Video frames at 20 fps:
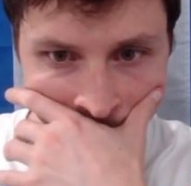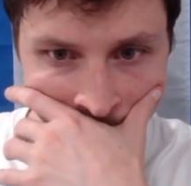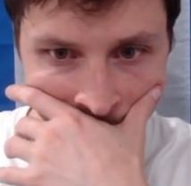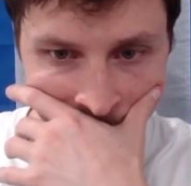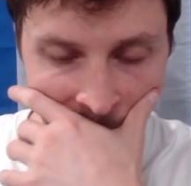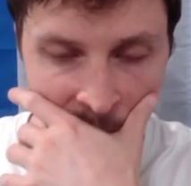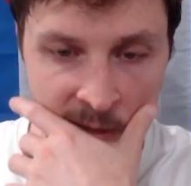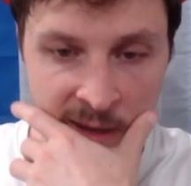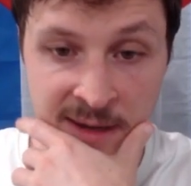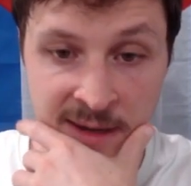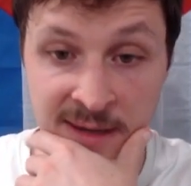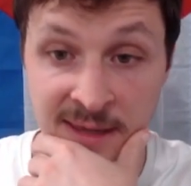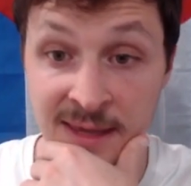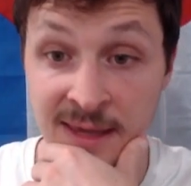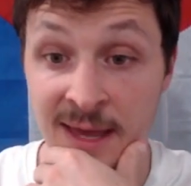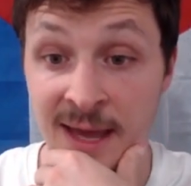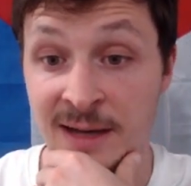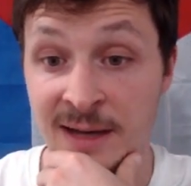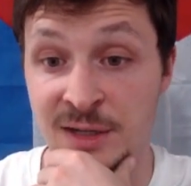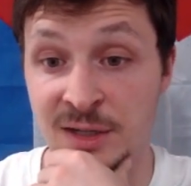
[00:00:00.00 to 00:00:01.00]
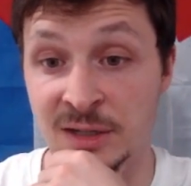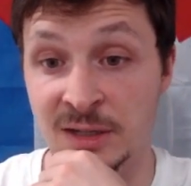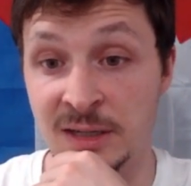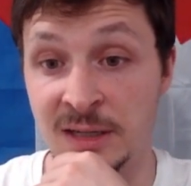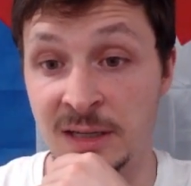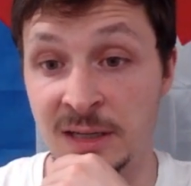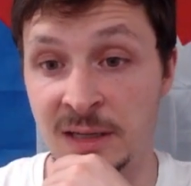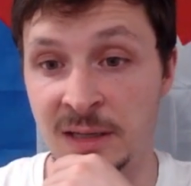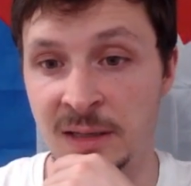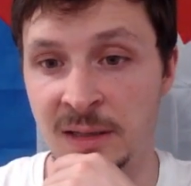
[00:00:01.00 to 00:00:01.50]
Okay, and he
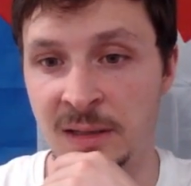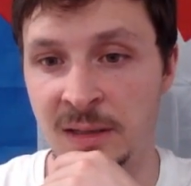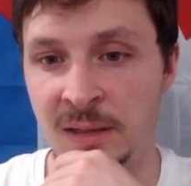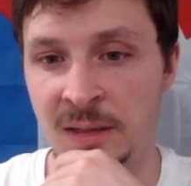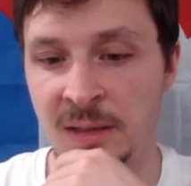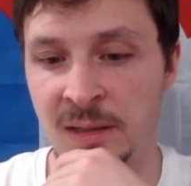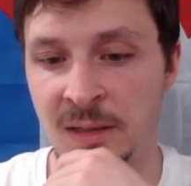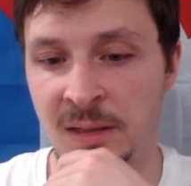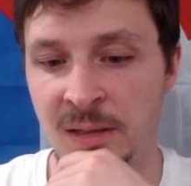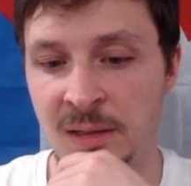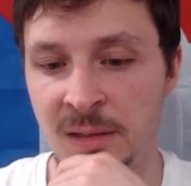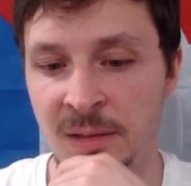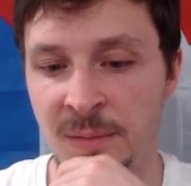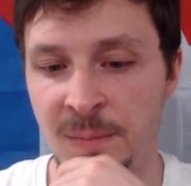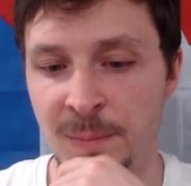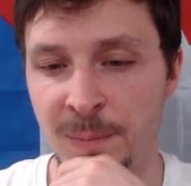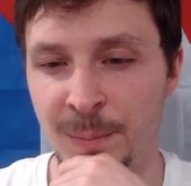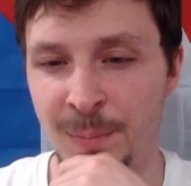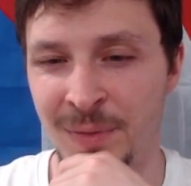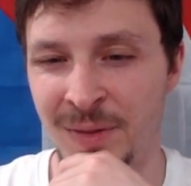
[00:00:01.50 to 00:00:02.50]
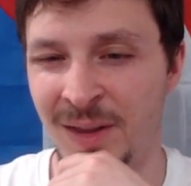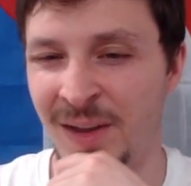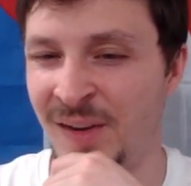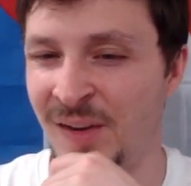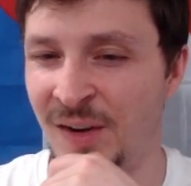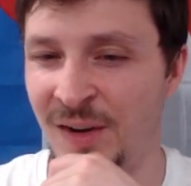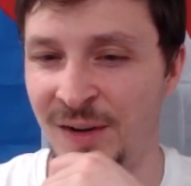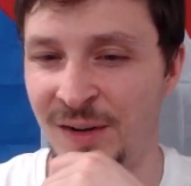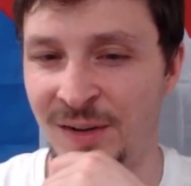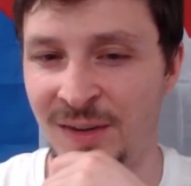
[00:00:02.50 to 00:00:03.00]
actually
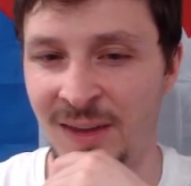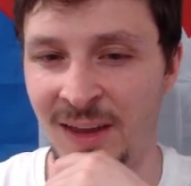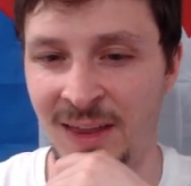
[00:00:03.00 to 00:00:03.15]
blunders,